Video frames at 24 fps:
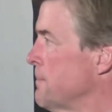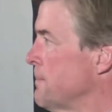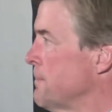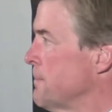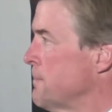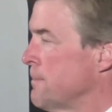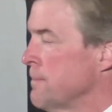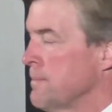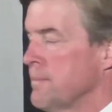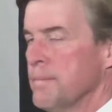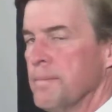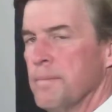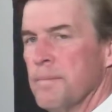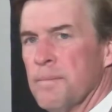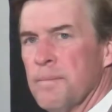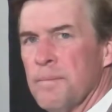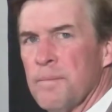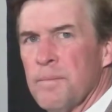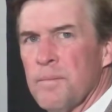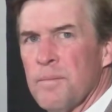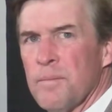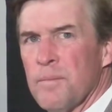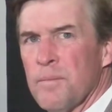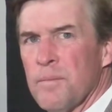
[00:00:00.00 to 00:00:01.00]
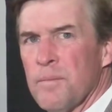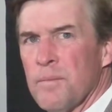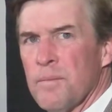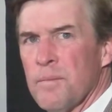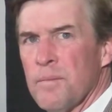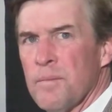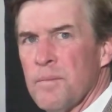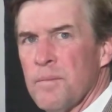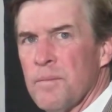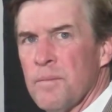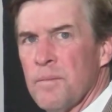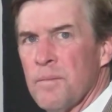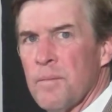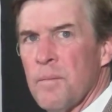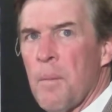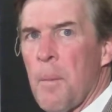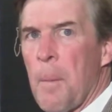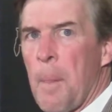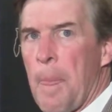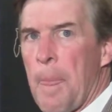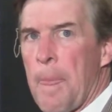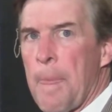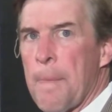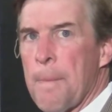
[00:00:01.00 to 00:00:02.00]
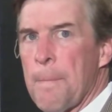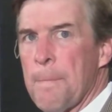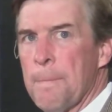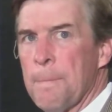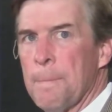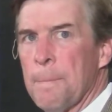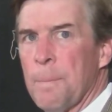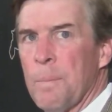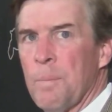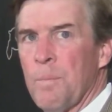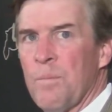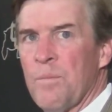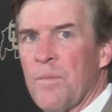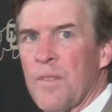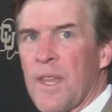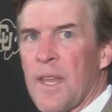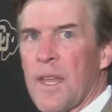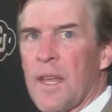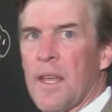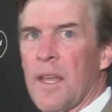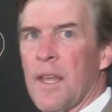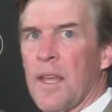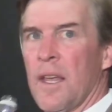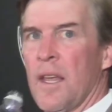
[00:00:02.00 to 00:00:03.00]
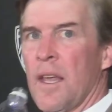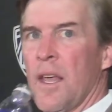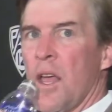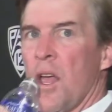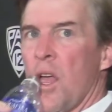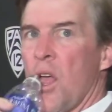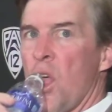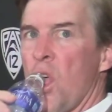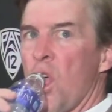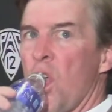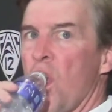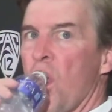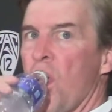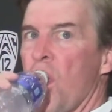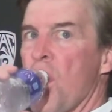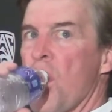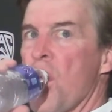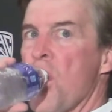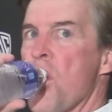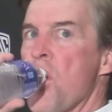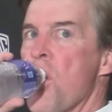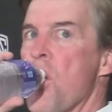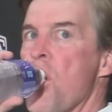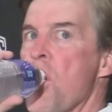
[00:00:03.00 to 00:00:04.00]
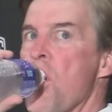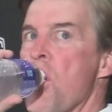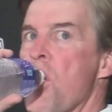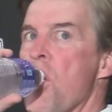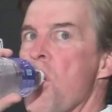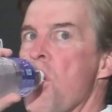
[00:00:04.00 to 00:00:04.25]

Will Oliver with three clutch field goals uh, mm -hmm. after what happened at Cal was that good to